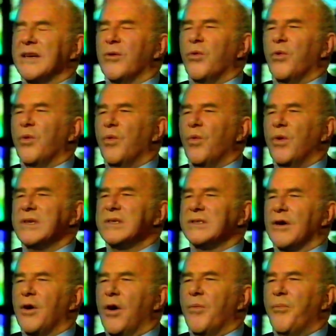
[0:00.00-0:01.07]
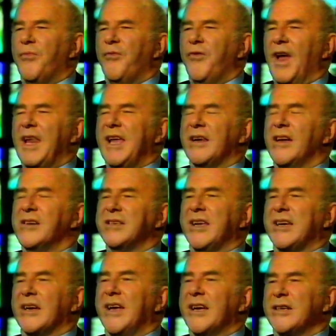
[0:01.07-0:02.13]
uh, was fairly closely
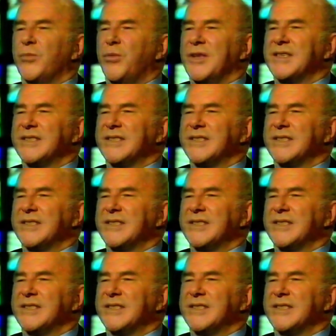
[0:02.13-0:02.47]
connected with